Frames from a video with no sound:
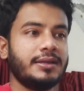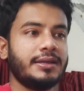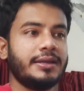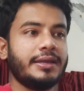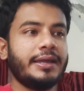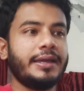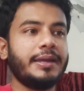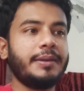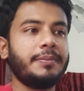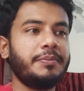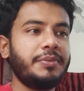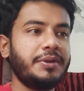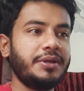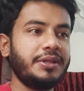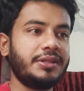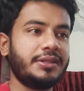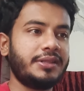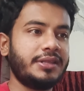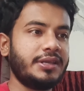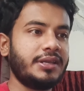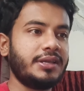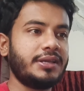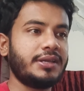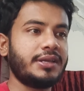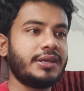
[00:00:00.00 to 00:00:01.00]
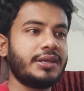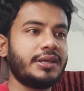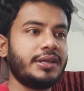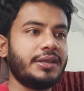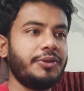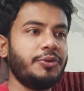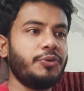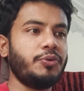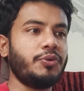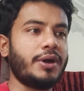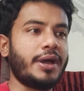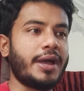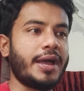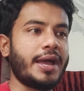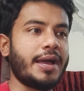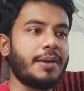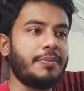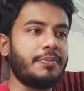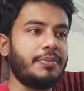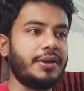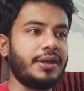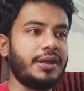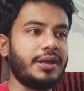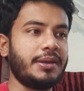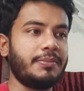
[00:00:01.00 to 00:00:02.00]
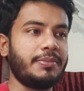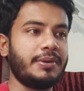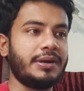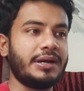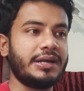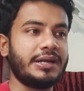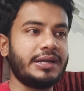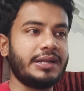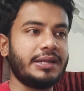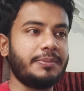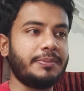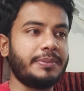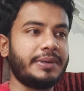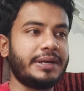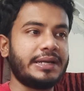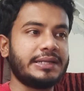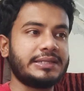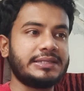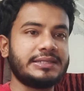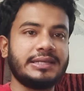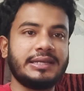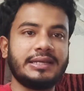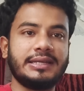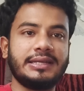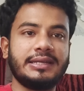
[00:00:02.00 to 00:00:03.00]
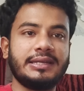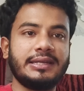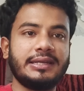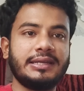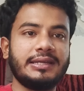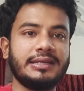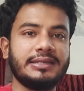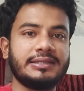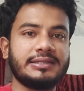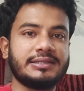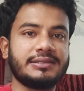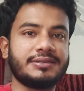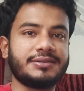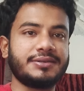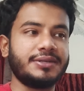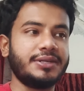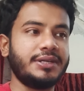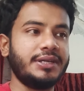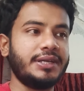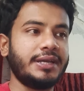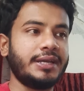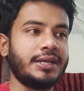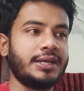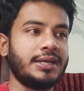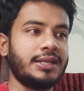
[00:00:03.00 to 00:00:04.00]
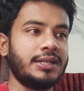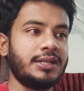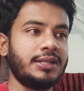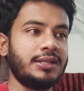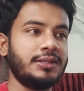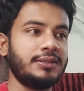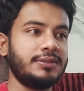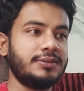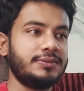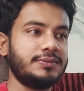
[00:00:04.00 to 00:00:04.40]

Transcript: Everything you have ever imagined is real.